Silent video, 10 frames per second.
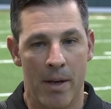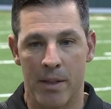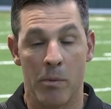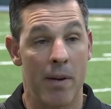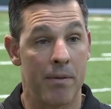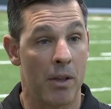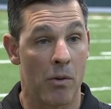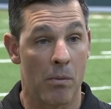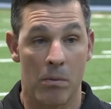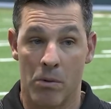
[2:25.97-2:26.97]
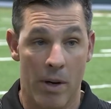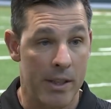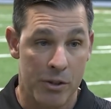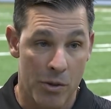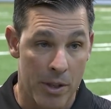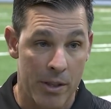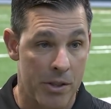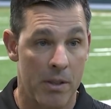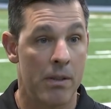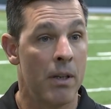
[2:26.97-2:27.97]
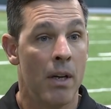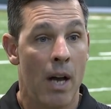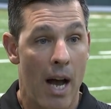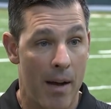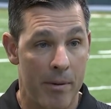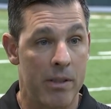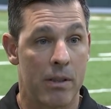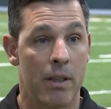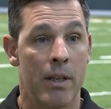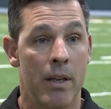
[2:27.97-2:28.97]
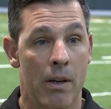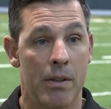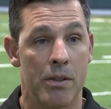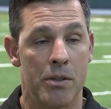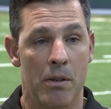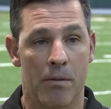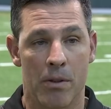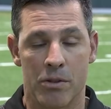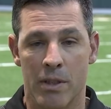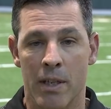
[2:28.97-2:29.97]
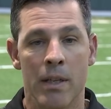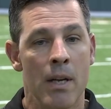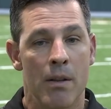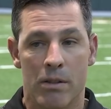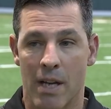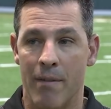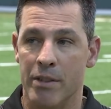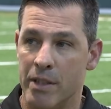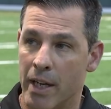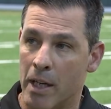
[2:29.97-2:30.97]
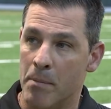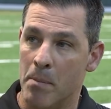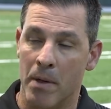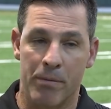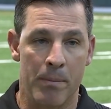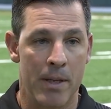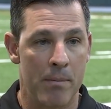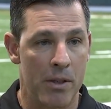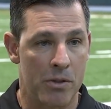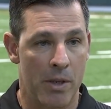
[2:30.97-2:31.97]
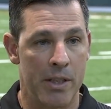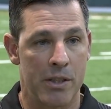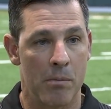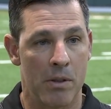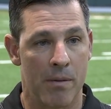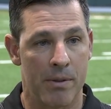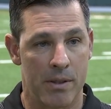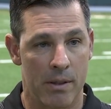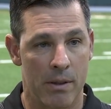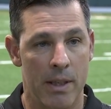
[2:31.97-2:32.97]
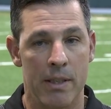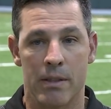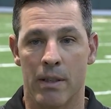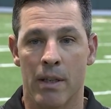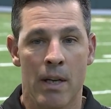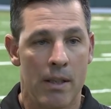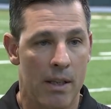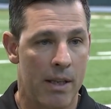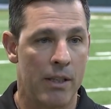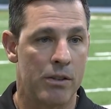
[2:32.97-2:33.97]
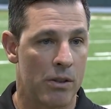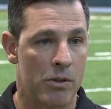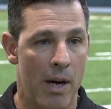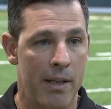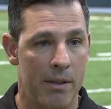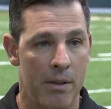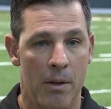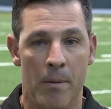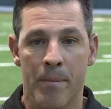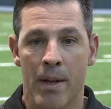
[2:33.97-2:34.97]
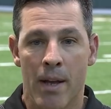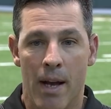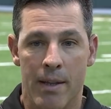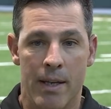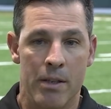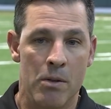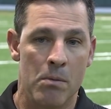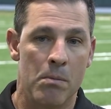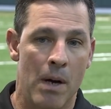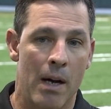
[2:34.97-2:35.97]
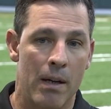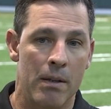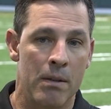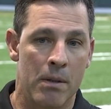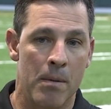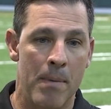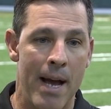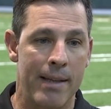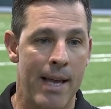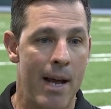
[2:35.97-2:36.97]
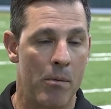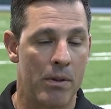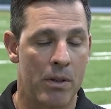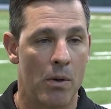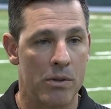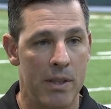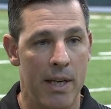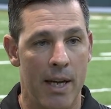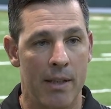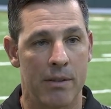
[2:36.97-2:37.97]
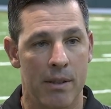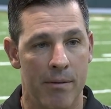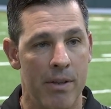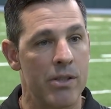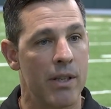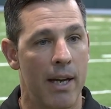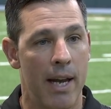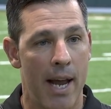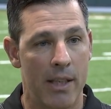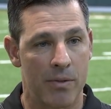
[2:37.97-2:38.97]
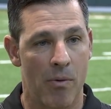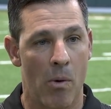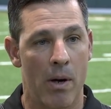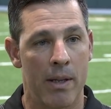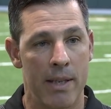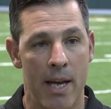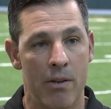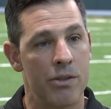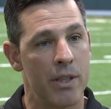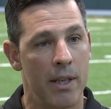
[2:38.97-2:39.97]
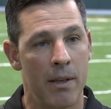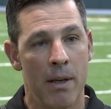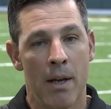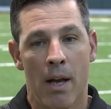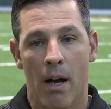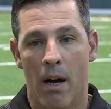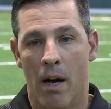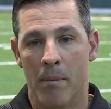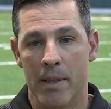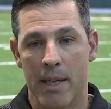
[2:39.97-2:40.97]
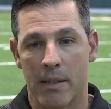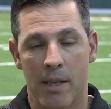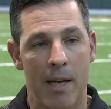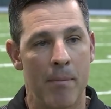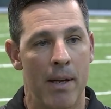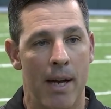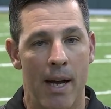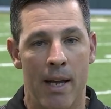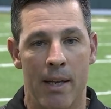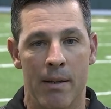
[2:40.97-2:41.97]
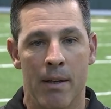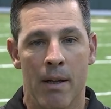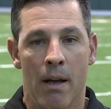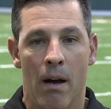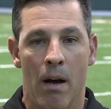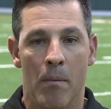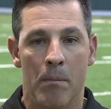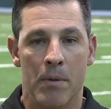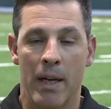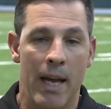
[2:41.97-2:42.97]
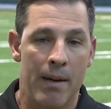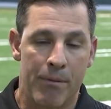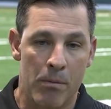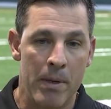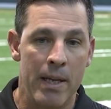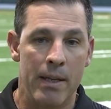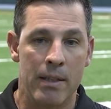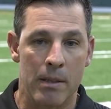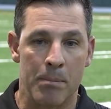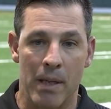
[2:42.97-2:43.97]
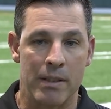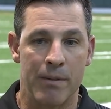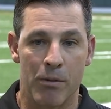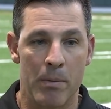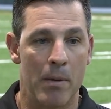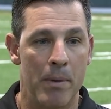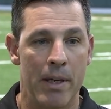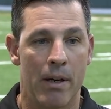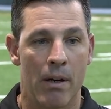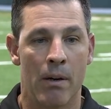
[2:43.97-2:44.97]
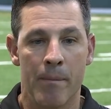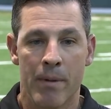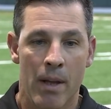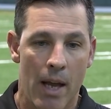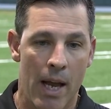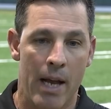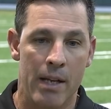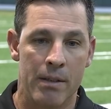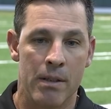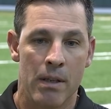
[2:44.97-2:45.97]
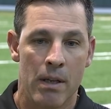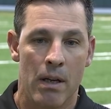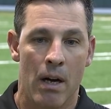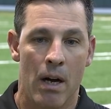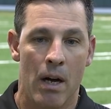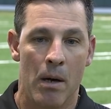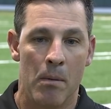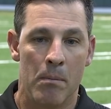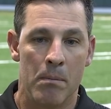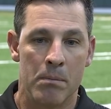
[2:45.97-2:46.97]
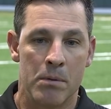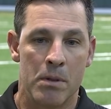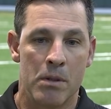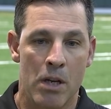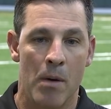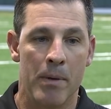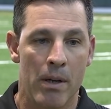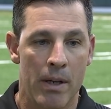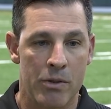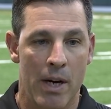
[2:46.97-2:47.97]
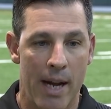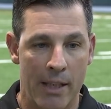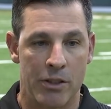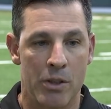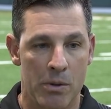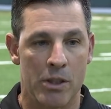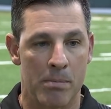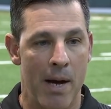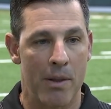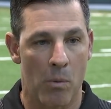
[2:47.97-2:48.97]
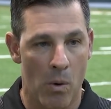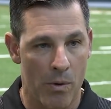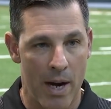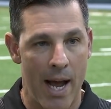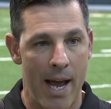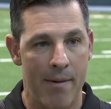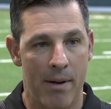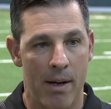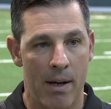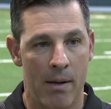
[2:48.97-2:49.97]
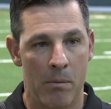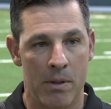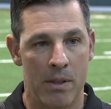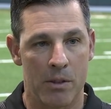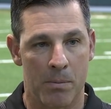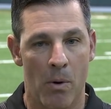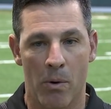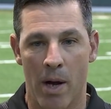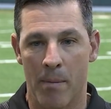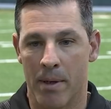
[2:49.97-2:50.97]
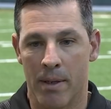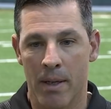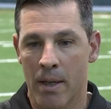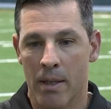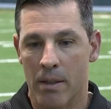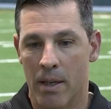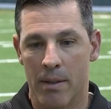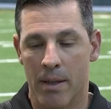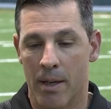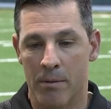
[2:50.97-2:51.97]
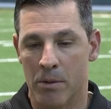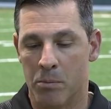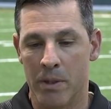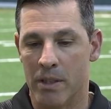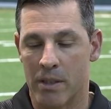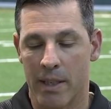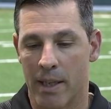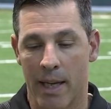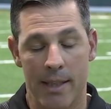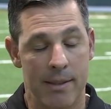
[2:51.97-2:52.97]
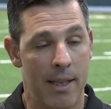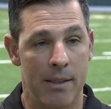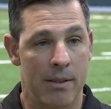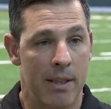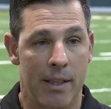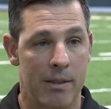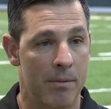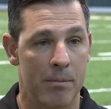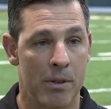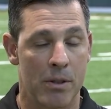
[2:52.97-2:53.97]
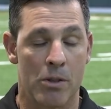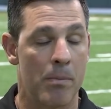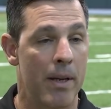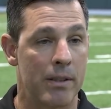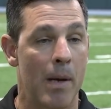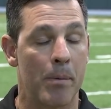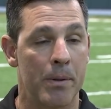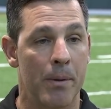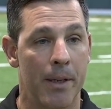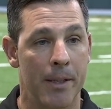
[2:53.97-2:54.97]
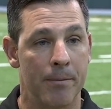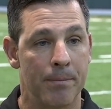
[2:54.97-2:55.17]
I think we have the greatest tradition, obviously, here at this university. There's obviously a commitment from the administration with the facilities and the things they're trying to do. And then you combat that with Coach Diaz and the vision that he has for it, and the energy and the excitement. Again, for me, it's a blessing for me to be here and come here and try to execute just the role that I have within this program. And we just think, like I said, just think it's just a tremendous opportunity.